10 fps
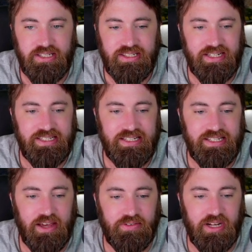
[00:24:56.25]

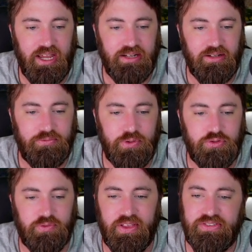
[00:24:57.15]
67, and a
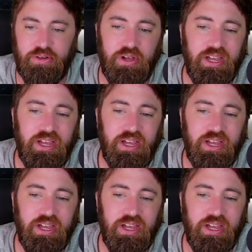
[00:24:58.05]
future value. So